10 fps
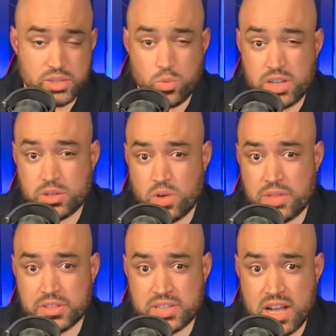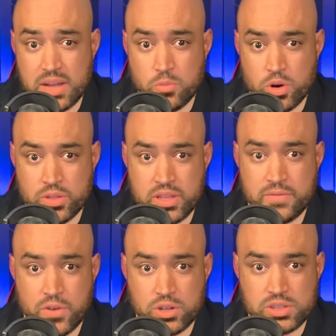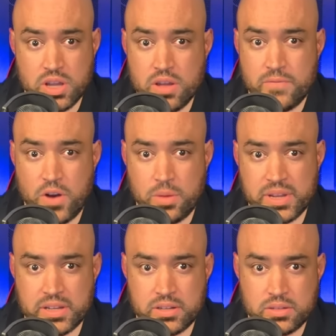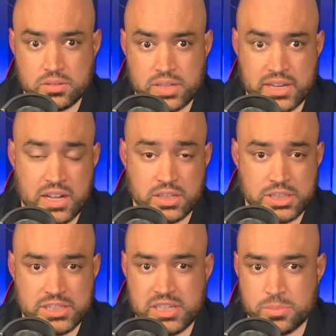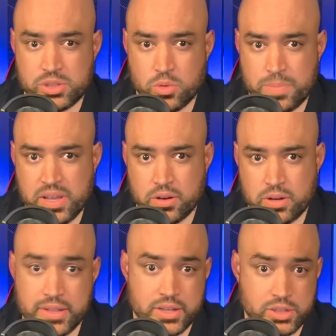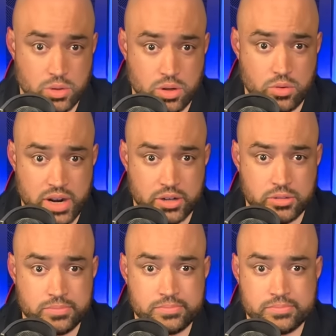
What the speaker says: This was around the time where the first farming technology seems to appear in the historical record.